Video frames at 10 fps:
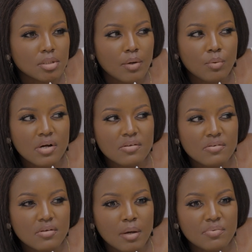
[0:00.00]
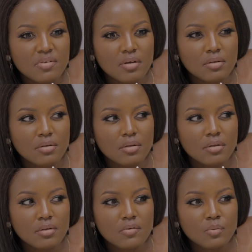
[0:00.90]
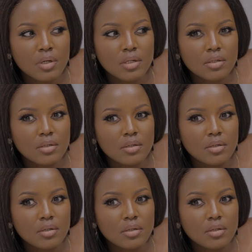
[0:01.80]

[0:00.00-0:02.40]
I was upset? Then this one,